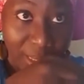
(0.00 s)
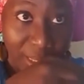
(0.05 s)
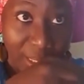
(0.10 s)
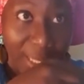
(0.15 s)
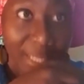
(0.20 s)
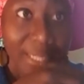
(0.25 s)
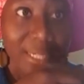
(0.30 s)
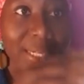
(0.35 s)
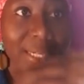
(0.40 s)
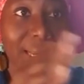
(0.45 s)

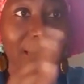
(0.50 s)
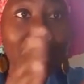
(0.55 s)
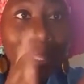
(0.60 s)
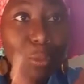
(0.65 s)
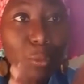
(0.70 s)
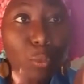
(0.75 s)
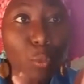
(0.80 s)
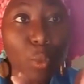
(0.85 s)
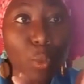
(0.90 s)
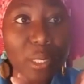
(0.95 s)
And in other
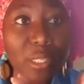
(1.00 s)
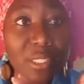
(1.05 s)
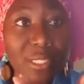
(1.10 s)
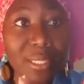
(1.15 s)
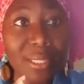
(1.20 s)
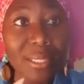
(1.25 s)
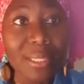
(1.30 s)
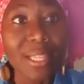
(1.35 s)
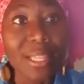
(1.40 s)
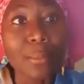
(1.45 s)
words,
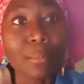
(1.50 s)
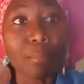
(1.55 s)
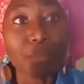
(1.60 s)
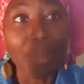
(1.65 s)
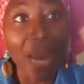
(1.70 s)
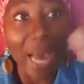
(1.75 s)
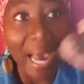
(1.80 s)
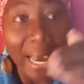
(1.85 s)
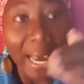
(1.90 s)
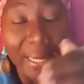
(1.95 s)
the
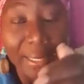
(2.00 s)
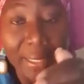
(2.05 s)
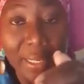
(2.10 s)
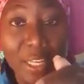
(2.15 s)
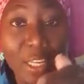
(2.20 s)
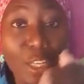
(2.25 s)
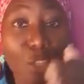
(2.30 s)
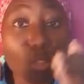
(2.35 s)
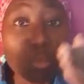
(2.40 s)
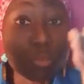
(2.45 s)
bad
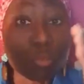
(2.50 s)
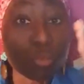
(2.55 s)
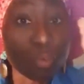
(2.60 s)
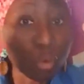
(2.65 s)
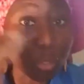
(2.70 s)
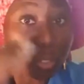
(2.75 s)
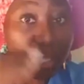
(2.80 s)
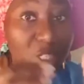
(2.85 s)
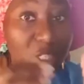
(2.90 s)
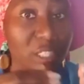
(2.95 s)
is
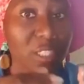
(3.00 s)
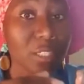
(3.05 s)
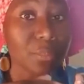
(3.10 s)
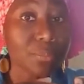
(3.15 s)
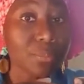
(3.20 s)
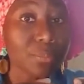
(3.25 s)
rooted